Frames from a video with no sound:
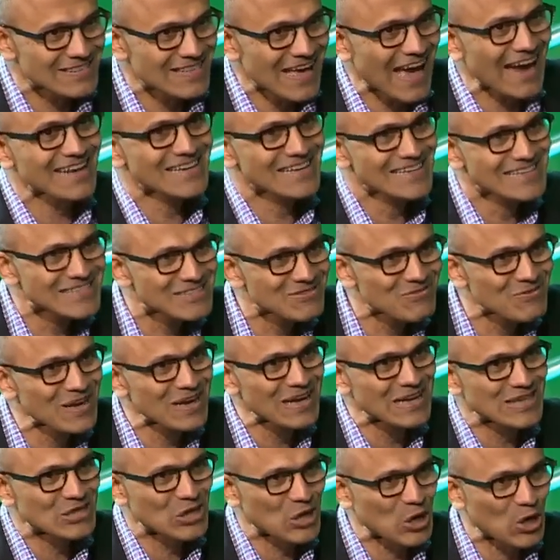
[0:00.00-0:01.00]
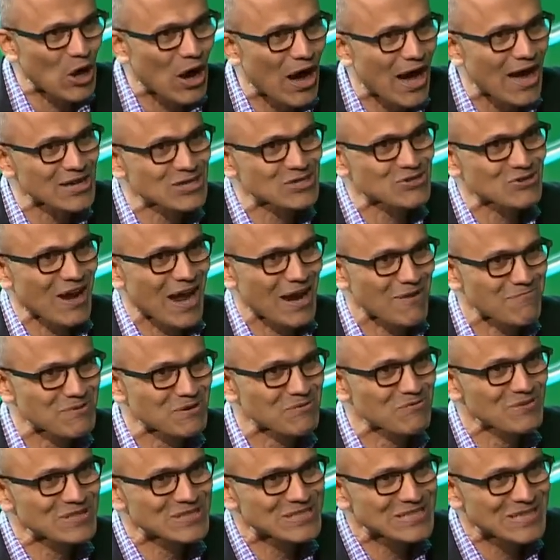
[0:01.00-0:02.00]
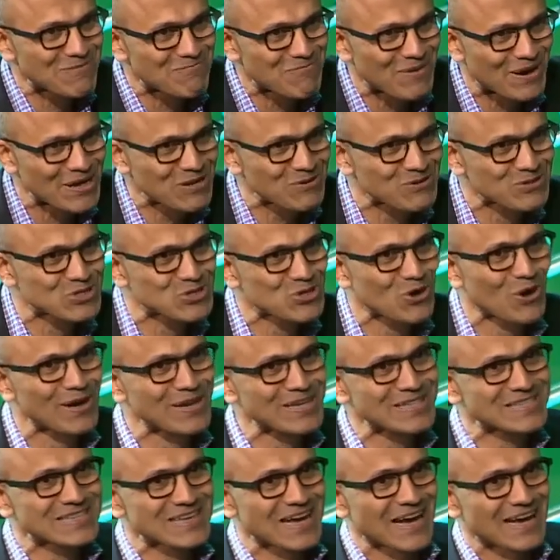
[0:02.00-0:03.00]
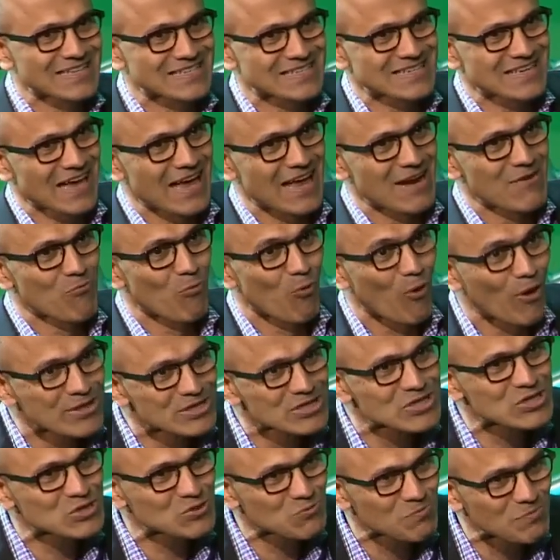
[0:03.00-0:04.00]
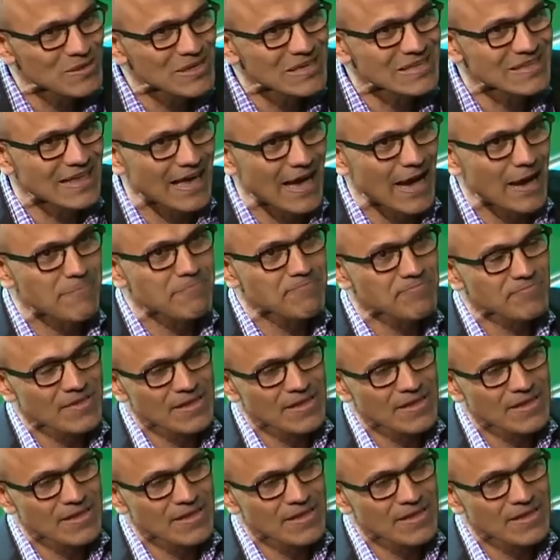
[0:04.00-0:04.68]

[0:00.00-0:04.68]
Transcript: That is really the contract between somebody who joins us and wants to be there.